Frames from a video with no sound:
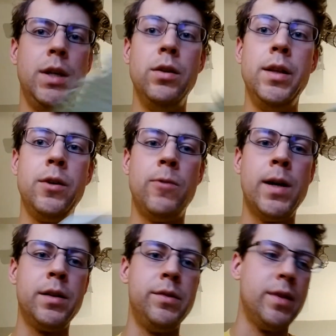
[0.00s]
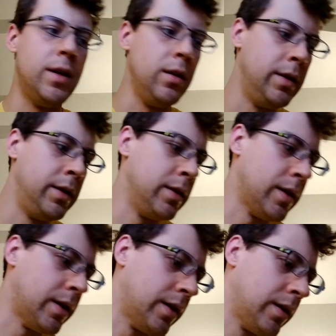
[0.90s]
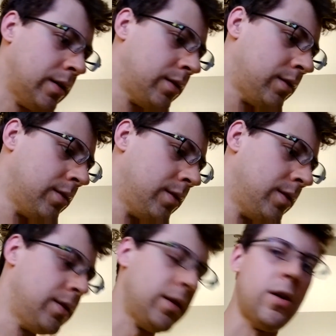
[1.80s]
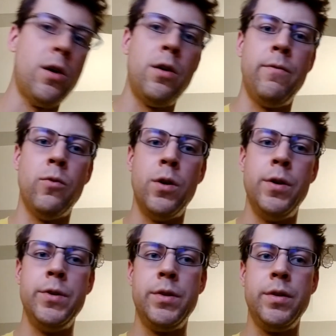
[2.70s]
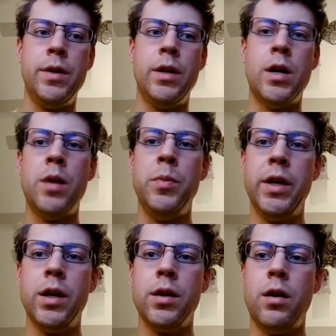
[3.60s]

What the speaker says: Good luck reconciling the carnivores and obligate